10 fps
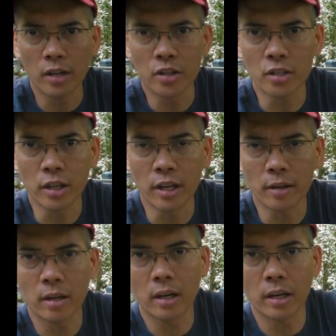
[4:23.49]
just to
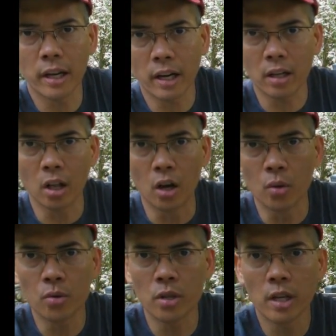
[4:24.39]
get
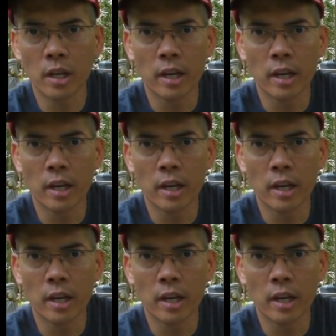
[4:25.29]
close,